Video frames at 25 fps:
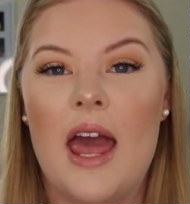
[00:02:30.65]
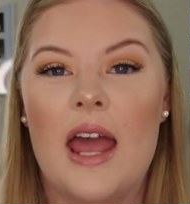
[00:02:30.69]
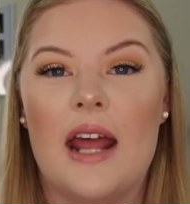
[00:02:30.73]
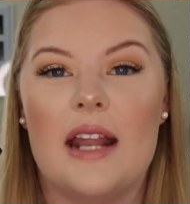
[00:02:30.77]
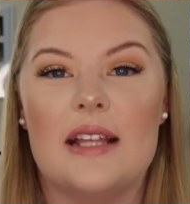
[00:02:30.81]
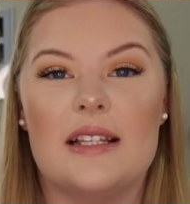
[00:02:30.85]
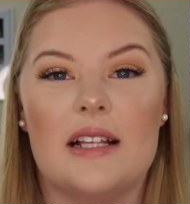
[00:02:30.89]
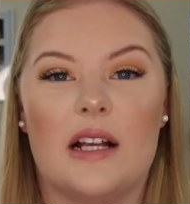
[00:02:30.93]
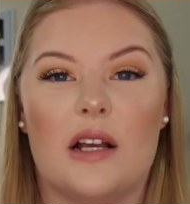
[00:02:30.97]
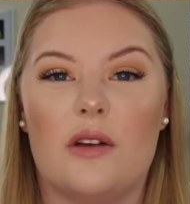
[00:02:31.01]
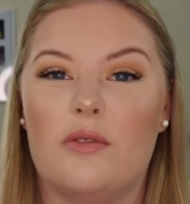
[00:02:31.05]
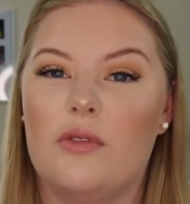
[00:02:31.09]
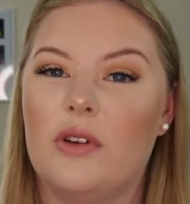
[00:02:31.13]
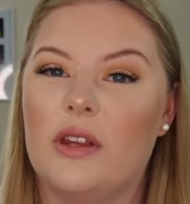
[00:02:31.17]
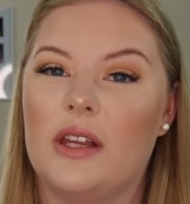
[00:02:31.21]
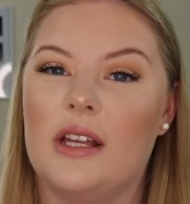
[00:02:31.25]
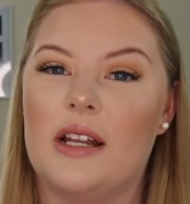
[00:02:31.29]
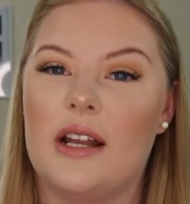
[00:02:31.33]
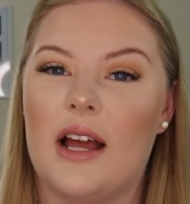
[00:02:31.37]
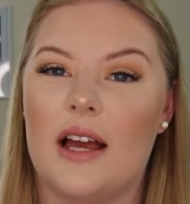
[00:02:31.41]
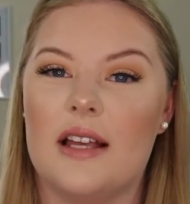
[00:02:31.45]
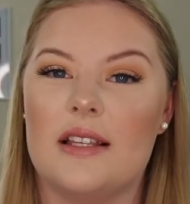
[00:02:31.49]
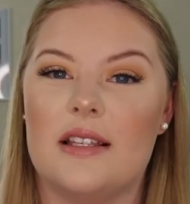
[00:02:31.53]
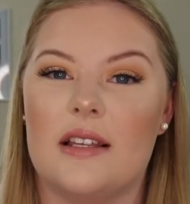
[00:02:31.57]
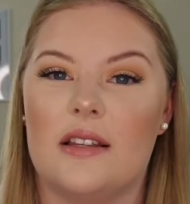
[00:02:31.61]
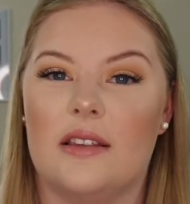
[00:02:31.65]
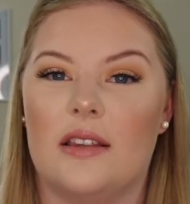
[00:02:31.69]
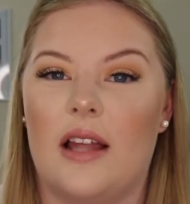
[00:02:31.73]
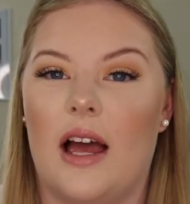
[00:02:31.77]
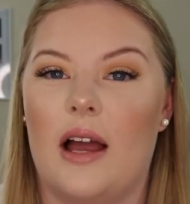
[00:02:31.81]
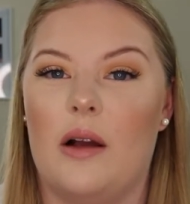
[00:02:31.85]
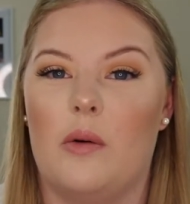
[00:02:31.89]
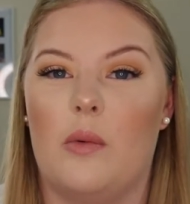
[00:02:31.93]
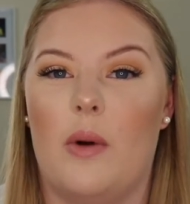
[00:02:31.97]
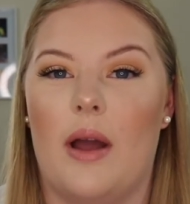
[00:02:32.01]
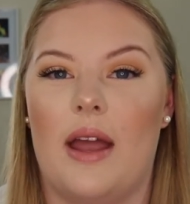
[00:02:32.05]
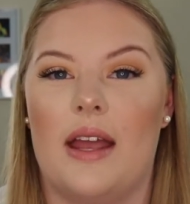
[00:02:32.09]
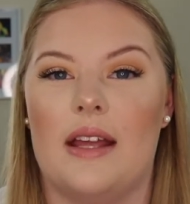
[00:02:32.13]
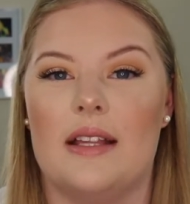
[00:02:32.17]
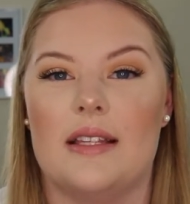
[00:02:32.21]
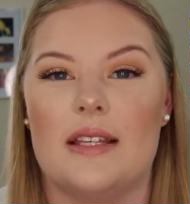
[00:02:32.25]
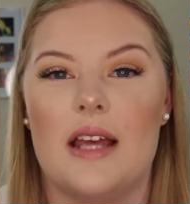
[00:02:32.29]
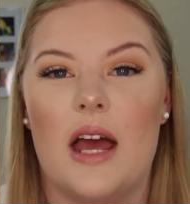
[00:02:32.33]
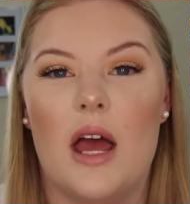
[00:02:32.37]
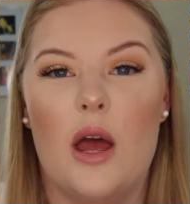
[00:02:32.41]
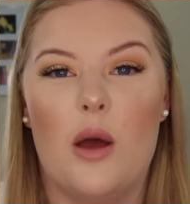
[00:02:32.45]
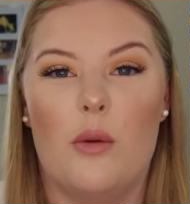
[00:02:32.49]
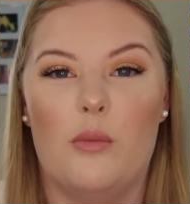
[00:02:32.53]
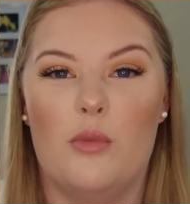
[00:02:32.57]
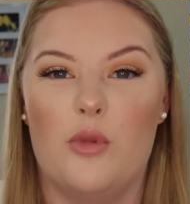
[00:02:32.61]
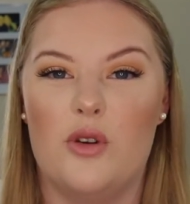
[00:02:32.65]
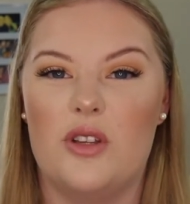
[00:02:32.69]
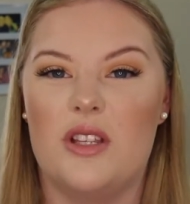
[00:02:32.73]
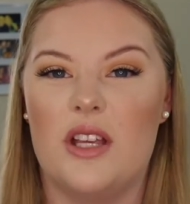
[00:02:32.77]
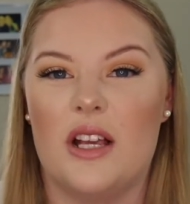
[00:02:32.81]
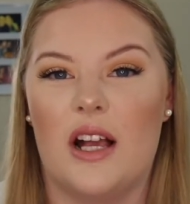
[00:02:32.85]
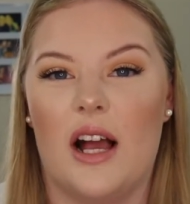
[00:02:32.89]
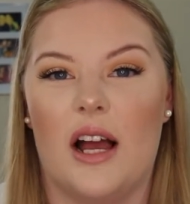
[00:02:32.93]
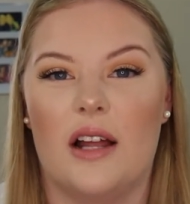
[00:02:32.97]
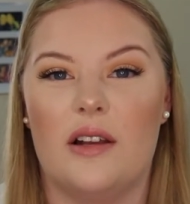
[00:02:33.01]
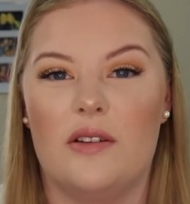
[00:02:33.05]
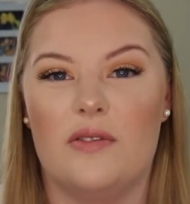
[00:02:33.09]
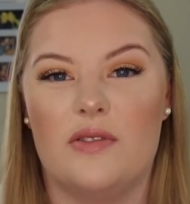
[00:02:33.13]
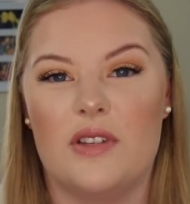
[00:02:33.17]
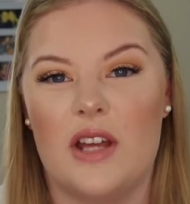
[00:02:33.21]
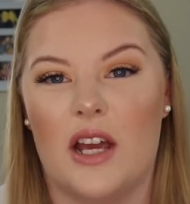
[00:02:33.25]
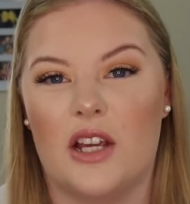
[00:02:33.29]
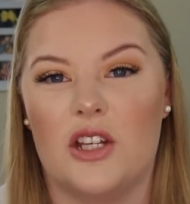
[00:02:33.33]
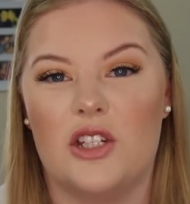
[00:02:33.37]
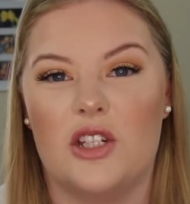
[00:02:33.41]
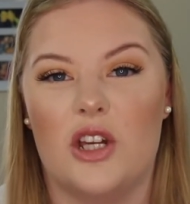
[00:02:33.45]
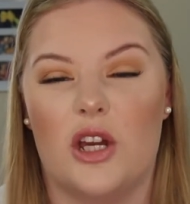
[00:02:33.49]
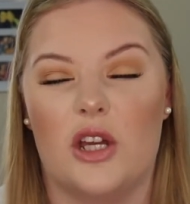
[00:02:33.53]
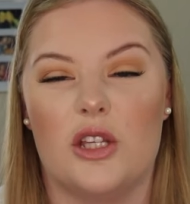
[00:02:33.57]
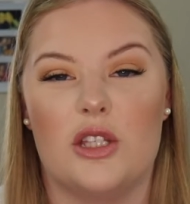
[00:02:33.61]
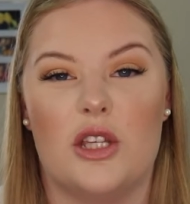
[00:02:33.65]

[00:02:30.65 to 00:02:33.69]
It's like a really nice lightweight, moussey kind of texture.